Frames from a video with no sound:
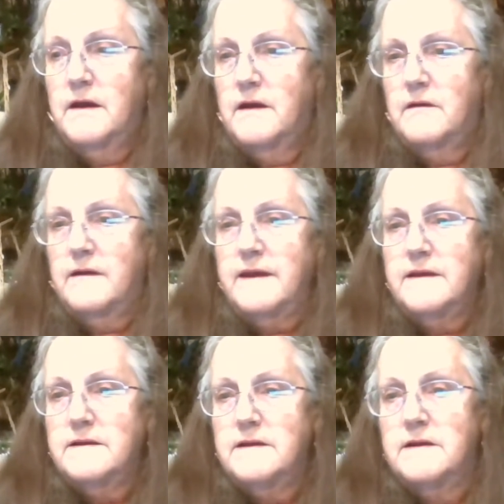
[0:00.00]
All right.
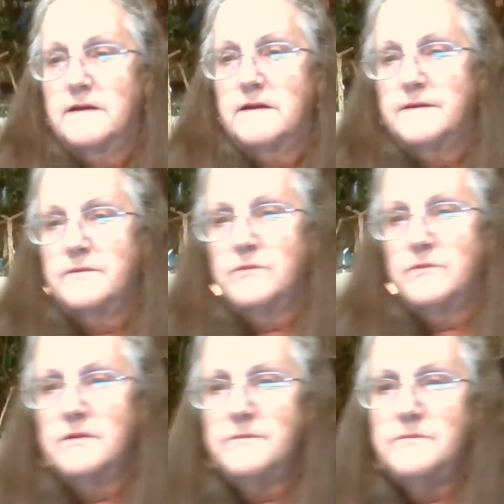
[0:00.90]

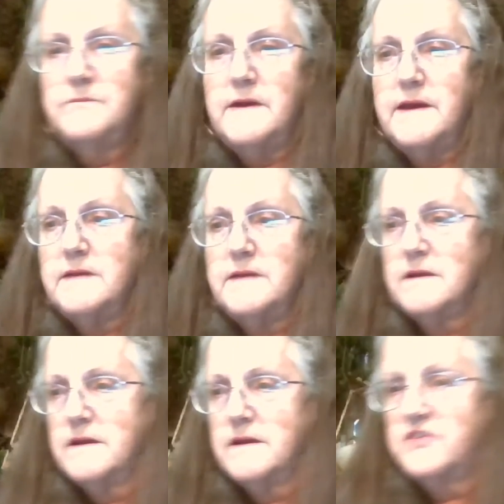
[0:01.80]
Well, I guess
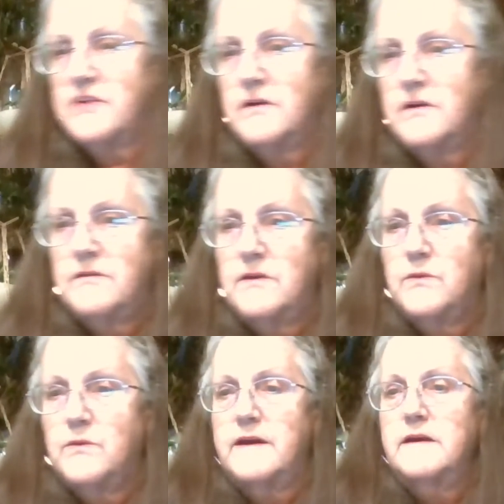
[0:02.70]
I'll get started right
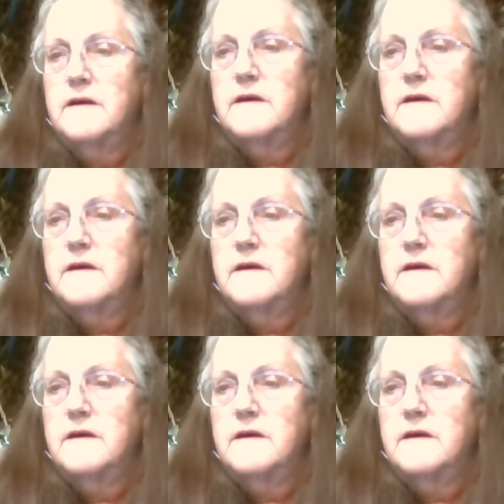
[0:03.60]
away.